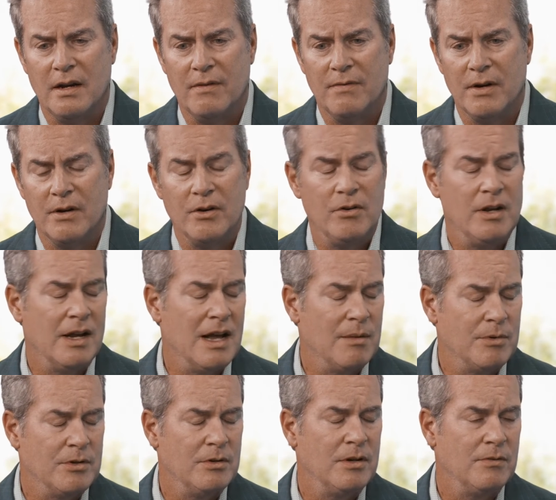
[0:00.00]
a very unique
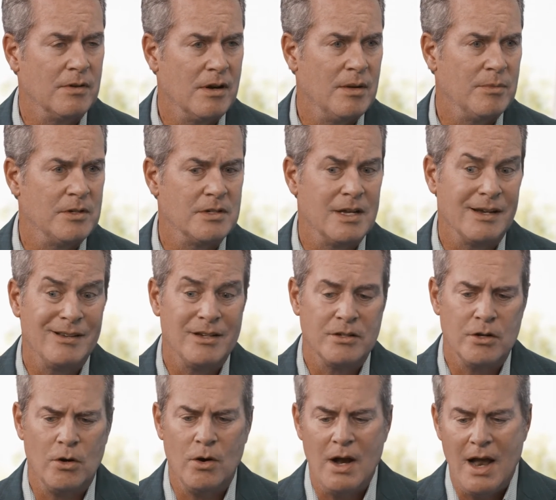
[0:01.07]
opportunity for companies like us.
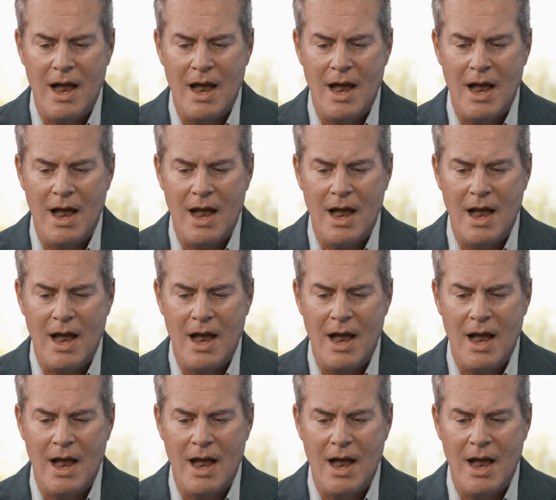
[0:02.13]
So